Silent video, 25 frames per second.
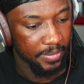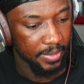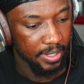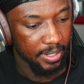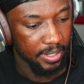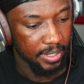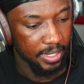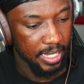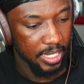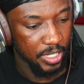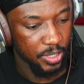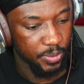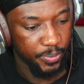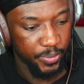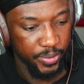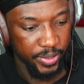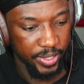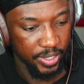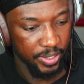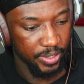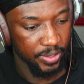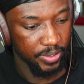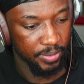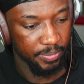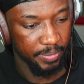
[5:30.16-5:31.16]
That's pretty
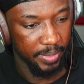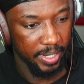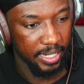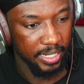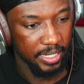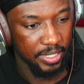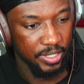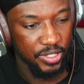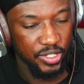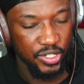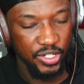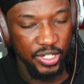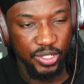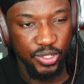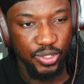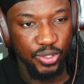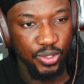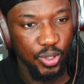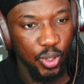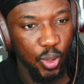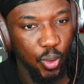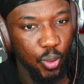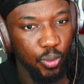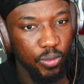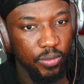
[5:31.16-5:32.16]
good, man. It's just
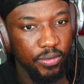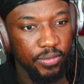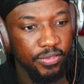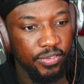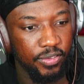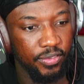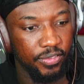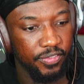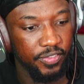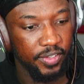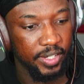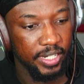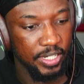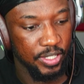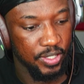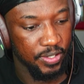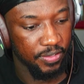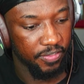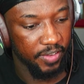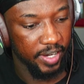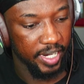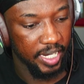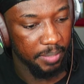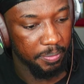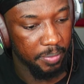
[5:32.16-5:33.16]
so fulfilling to
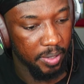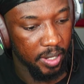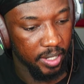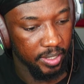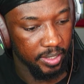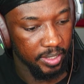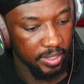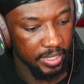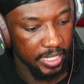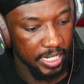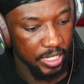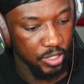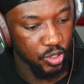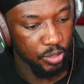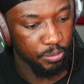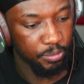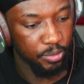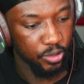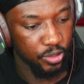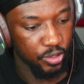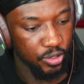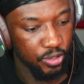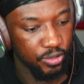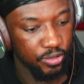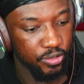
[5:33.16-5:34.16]
find a partner that
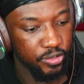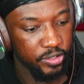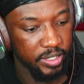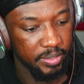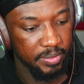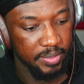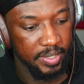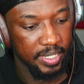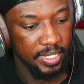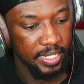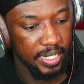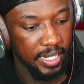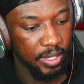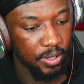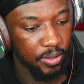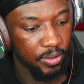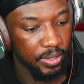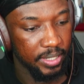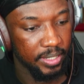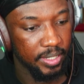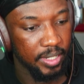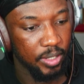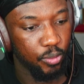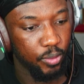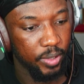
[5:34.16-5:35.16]
supports your dreams in that
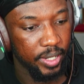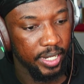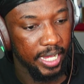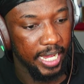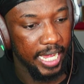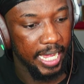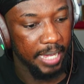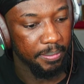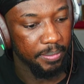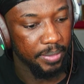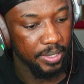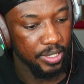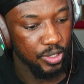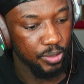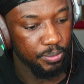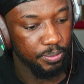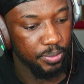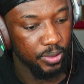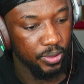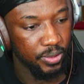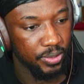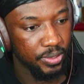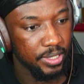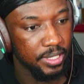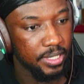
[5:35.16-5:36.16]
in the way that Amber
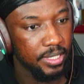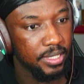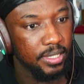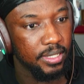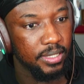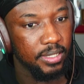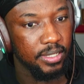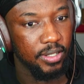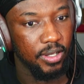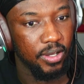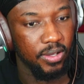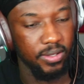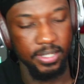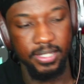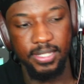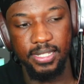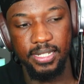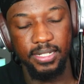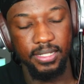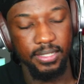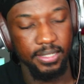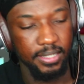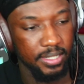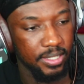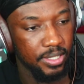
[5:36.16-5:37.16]
supports
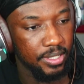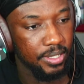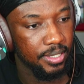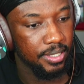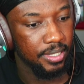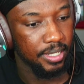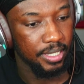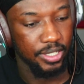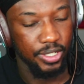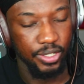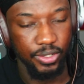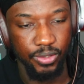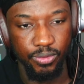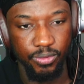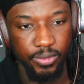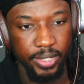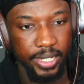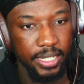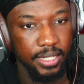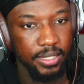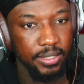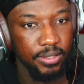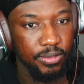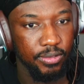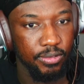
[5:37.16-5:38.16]
Austin. It's such a
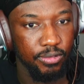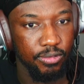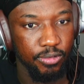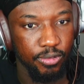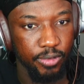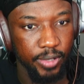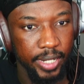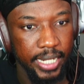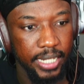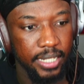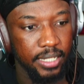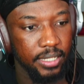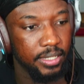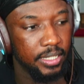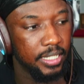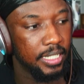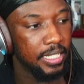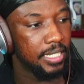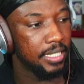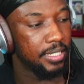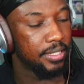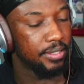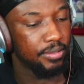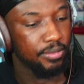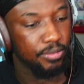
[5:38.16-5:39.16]
great, great,
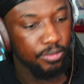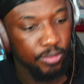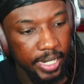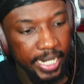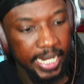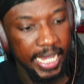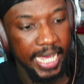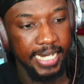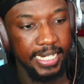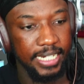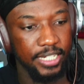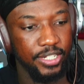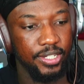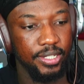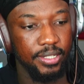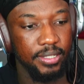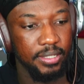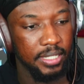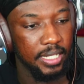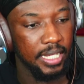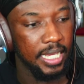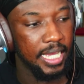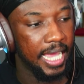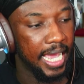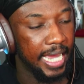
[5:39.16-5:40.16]
great addition,
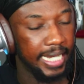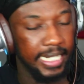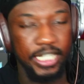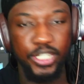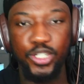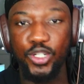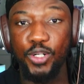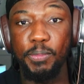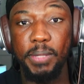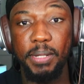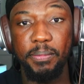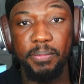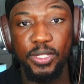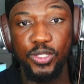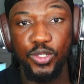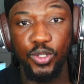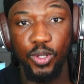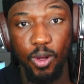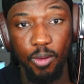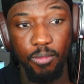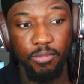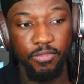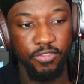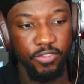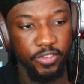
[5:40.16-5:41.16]
additional member to
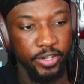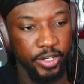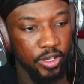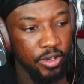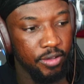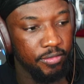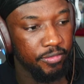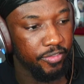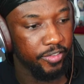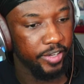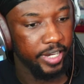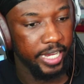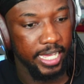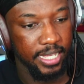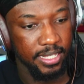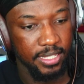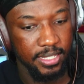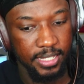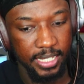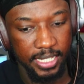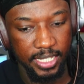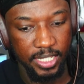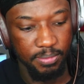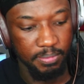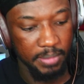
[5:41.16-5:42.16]
Home Free. Home Free has
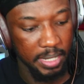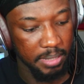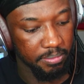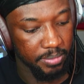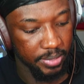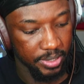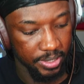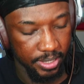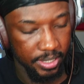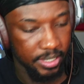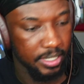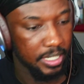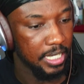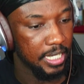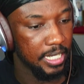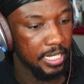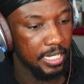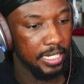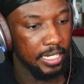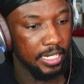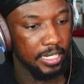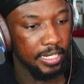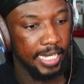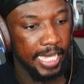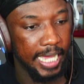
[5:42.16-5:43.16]
six members.
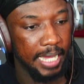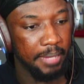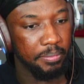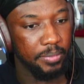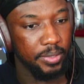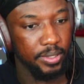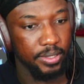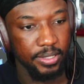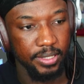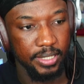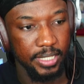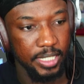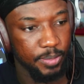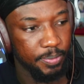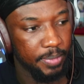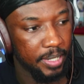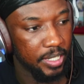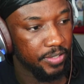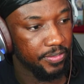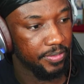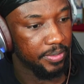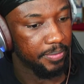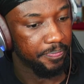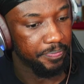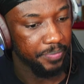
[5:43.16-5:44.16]
Uh, Amber is part
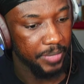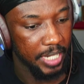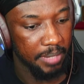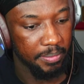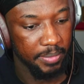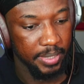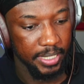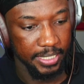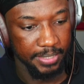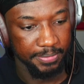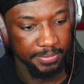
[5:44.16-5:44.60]
of it. Amberley.